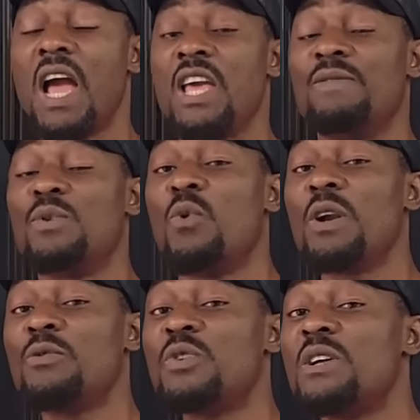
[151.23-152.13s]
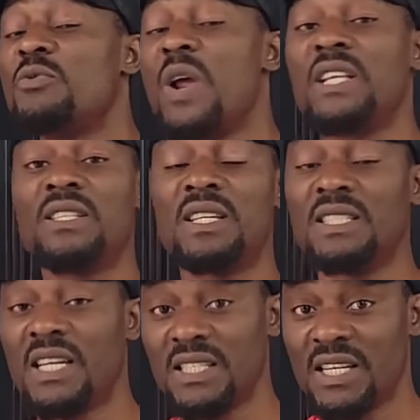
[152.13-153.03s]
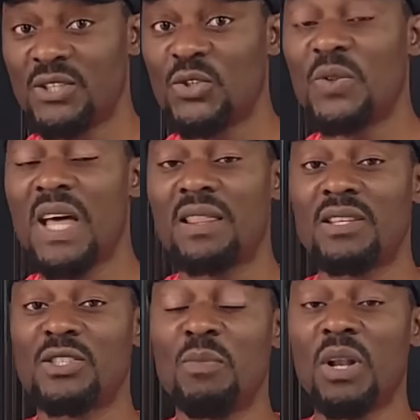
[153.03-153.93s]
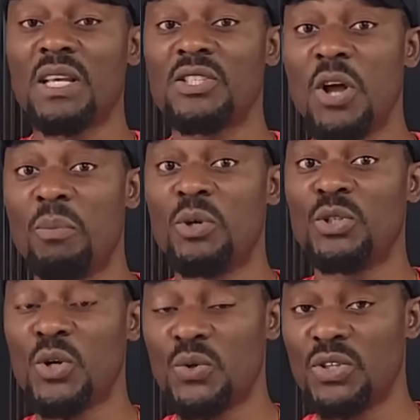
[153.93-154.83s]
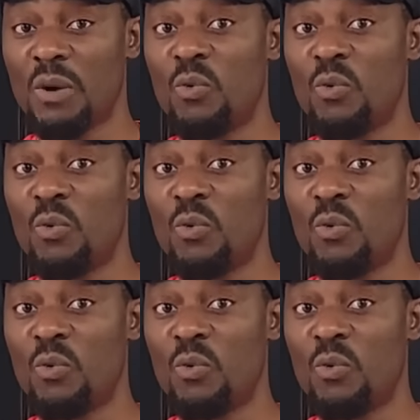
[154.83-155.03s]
If you want to rearrange the digits so that the smallest number shows up,